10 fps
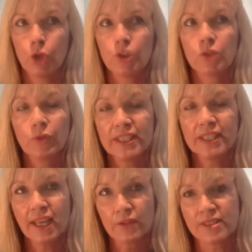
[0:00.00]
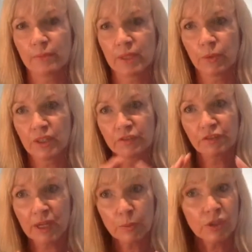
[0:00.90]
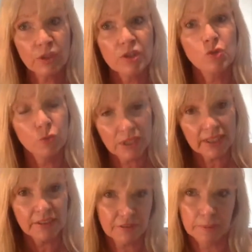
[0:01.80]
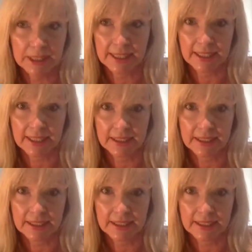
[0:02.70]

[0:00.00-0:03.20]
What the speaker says: you can retell something within a framework that's really familiar,